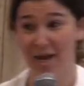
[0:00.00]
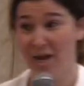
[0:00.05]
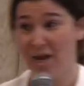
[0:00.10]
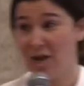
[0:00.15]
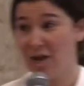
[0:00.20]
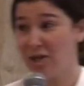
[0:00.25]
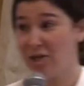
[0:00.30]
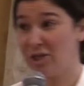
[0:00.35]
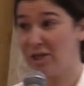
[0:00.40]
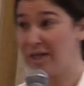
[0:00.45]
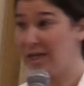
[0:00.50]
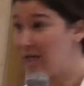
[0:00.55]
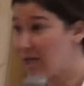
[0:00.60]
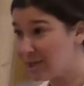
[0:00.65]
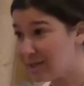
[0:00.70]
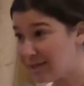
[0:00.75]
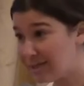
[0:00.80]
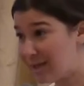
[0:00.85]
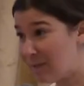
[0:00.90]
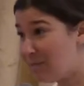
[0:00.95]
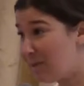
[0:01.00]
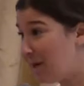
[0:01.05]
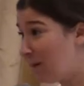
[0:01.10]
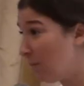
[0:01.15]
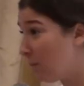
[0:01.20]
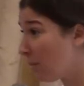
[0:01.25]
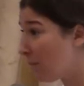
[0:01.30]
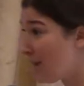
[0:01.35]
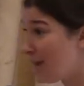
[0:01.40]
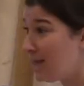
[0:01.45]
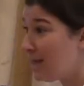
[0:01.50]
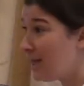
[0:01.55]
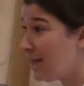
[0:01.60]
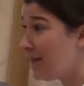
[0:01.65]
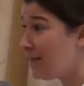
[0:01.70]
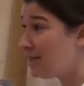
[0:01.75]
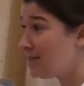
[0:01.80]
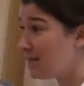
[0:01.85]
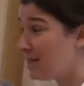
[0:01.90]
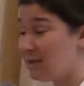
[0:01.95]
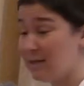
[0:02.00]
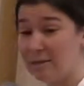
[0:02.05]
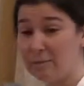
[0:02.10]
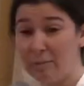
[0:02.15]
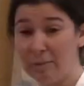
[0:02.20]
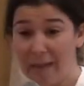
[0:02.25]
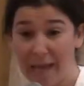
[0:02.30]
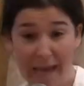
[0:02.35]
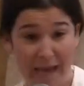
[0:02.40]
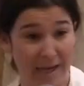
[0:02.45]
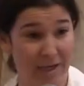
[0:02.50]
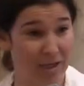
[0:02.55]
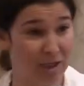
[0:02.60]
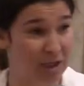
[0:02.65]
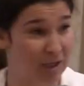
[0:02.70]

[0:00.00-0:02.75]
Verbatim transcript: She hears somebody breaking into this place.